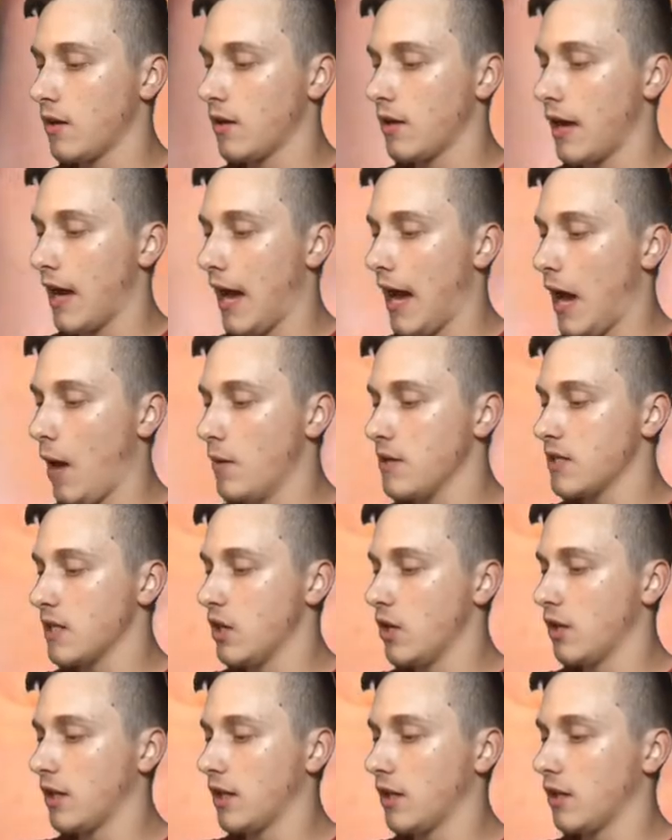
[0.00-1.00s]
How is it
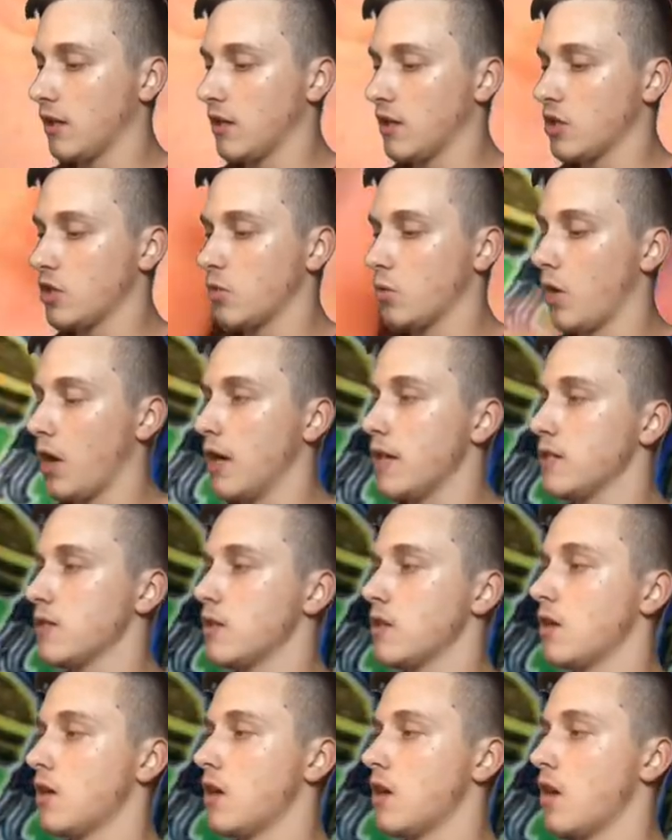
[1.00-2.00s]
looking condition-wise?
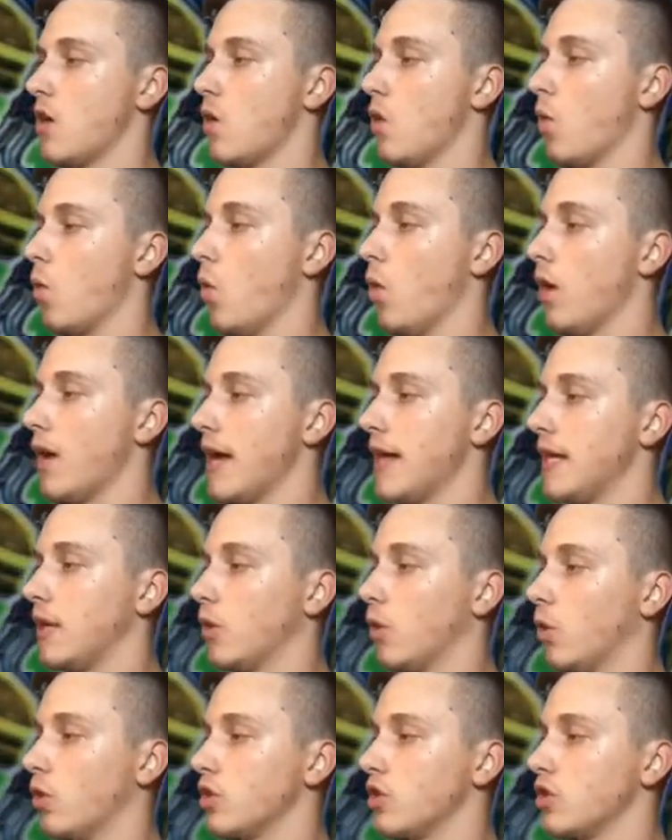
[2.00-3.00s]
What a
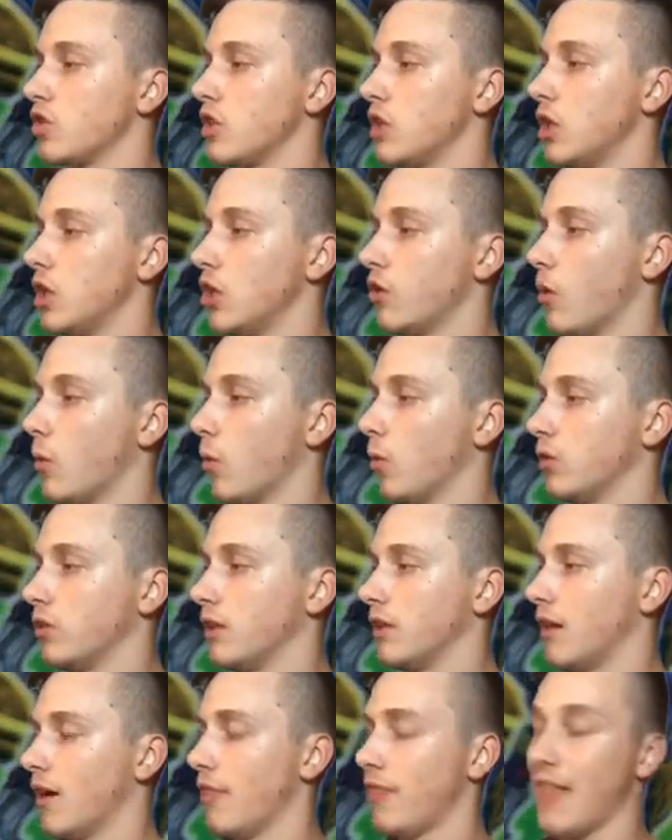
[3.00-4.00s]
gorgeous Euro
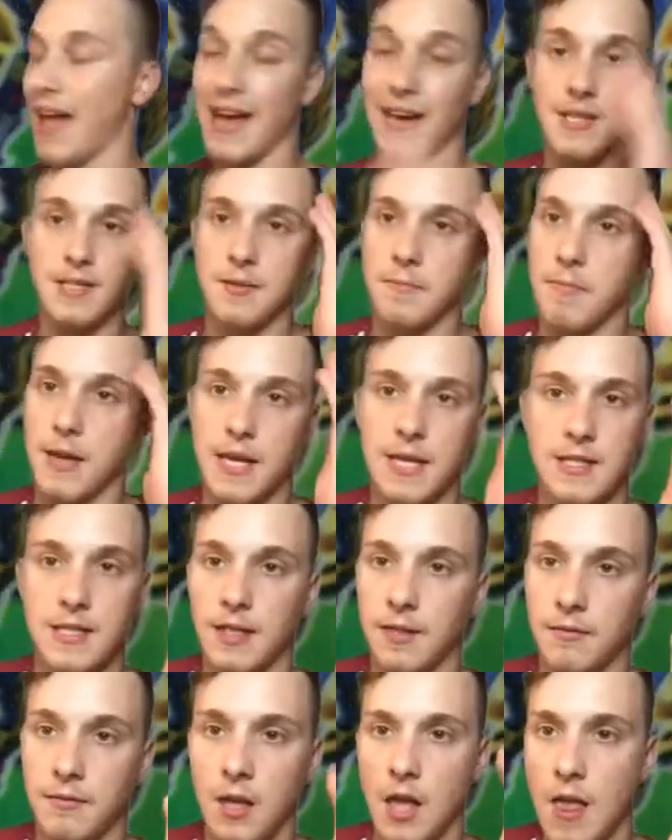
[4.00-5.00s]
ulti. That is amazing.